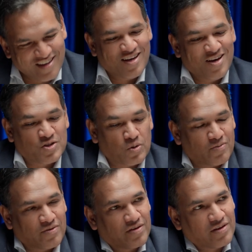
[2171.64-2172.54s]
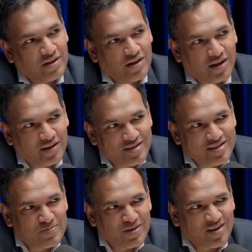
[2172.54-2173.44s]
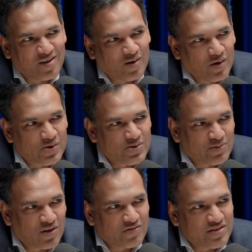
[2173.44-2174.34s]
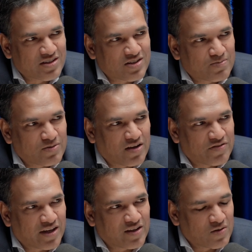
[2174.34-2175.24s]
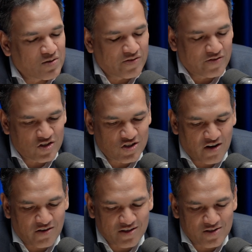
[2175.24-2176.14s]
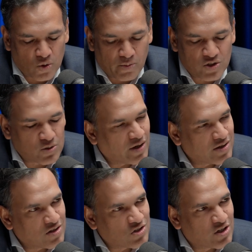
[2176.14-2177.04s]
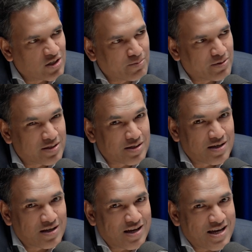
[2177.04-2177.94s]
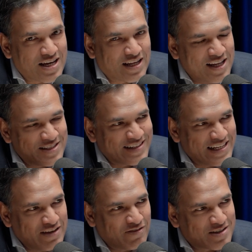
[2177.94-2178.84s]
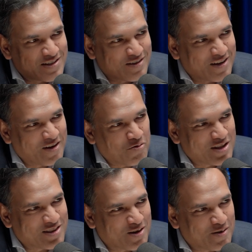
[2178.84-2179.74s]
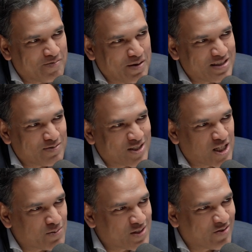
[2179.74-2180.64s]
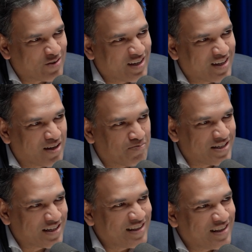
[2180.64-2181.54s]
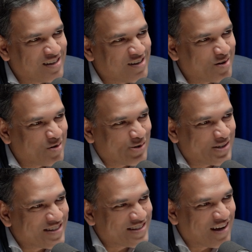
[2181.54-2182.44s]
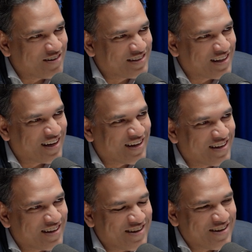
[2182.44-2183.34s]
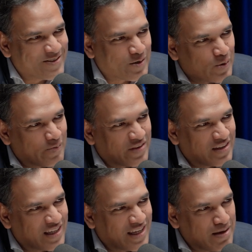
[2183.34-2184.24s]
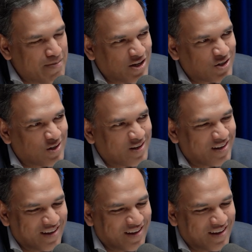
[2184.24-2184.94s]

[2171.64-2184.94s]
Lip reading: So this has been an awesome conversation, Munaf. Thank you for sharing so much about your journey. But let's leave it with maybe some tips for the particularly the younger audience out there. So imagine